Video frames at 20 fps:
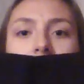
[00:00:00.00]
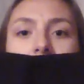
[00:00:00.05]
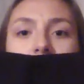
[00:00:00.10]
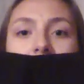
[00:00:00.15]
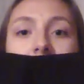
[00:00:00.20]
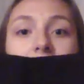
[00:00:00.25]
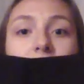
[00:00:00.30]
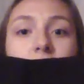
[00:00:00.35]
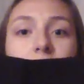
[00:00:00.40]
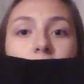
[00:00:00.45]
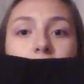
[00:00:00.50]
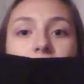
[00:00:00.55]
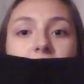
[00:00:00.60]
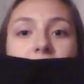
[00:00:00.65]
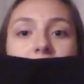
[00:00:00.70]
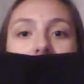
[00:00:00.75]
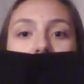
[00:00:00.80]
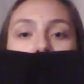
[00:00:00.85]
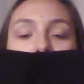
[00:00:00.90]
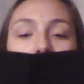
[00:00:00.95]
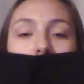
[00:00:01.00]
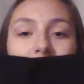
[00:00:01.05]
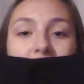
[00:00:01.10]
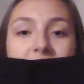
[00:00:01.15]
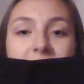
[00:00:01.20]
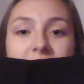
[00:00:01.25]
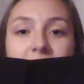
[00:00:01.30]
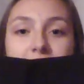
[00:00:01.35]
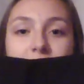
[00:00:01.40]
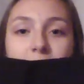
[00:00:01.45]
It goes like a
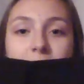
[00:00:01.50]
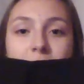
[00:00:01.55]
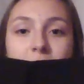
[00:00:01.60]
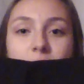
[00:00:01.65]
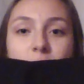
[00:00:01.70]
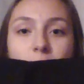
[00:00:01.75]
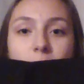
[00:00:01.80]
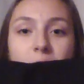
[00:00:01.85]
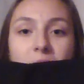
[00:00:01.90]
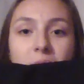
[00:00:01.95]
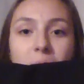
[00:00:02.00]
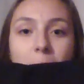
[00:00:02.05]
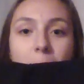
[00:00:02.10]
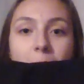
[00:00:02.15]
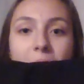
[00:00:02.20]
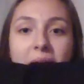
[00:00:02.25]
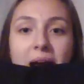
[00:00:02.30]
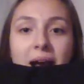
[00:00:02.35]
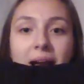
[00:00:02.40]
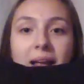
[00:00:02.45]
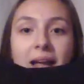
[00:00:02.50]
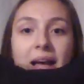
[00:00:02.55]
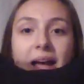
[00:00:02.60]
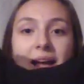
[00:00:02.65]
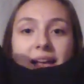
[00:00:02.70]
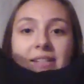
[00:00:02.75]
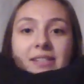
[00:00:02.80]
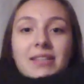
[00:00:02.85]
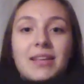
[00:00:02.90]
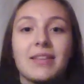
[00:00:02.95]
deep scoop in the back,
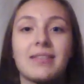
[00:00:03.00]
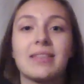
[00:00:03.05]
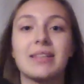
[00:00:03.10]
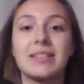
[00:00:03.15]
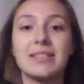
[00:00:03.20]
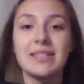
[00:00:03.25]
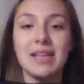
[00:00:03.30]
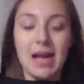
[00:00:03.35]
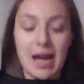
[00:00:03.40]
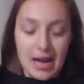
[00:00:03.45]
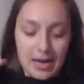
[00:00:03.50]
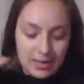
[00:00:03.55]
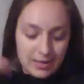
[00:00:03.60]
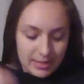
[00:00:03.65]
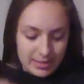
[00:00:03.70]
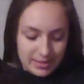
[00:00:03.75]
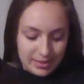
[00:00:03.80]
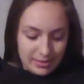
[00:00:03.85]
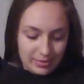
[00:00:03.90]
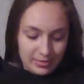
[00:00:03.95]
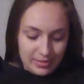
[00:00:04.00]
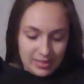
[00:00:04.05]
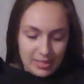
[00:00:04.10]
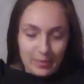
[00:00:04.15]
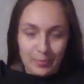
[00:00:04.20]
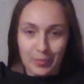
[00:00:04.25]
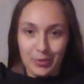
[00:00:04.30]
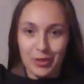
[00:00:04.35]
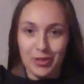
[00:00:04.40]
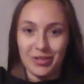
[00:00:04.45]
has like the tiniest little
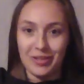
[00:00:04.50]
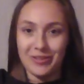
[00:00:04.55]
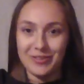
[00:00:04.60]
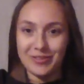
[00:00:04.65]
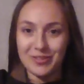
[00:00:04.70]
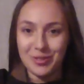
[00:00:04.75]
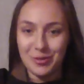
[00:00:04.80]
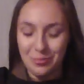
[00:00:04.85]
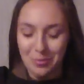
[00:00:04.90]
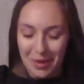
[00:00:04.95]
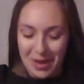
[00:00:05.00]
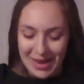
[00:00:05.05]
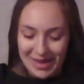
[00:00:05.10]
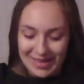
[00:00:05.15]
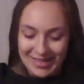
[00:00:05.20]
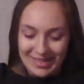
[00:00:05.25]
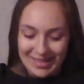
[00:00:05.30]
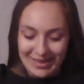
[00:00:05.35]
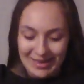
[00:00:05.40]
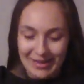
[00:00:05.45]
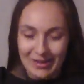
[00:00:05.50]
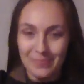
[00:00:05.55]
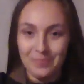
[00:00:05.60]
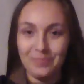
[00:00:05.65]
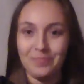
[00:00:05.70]
zipper closure back here.